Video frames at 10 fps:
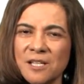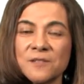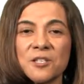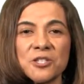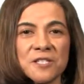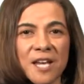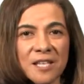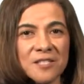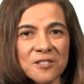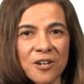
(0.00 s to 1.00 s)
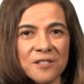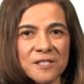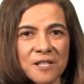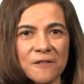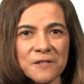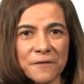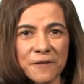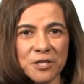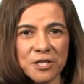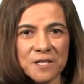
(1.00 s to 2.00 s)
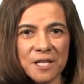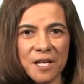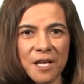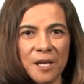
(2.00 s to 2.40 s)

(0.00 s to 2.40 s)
such as Head Start and Self-Sufficiency,